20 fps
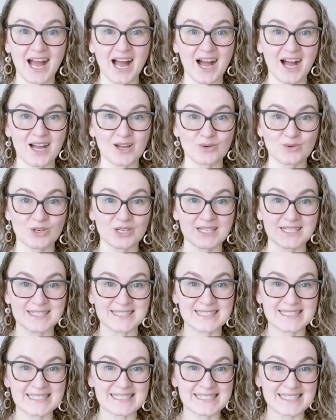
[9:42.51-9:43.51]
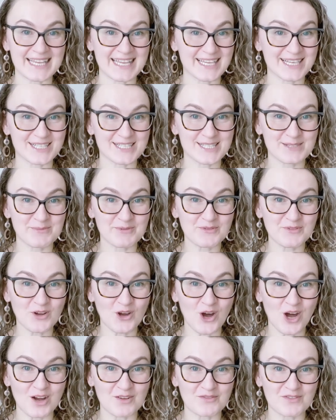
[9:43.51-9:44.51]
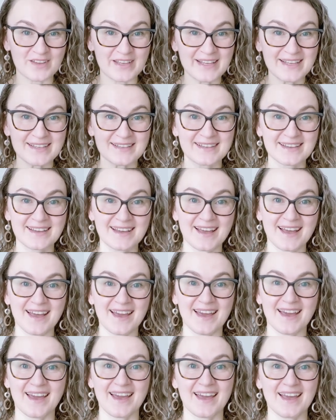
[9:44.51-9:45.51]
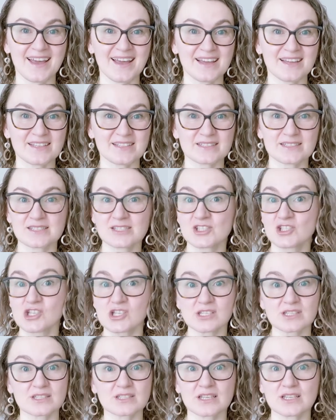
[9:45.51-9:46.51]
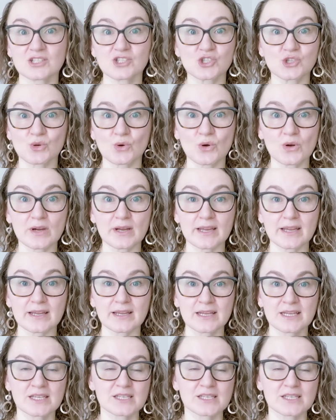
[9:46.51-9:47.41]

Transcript: I would take a sip of coffee and just enjoy.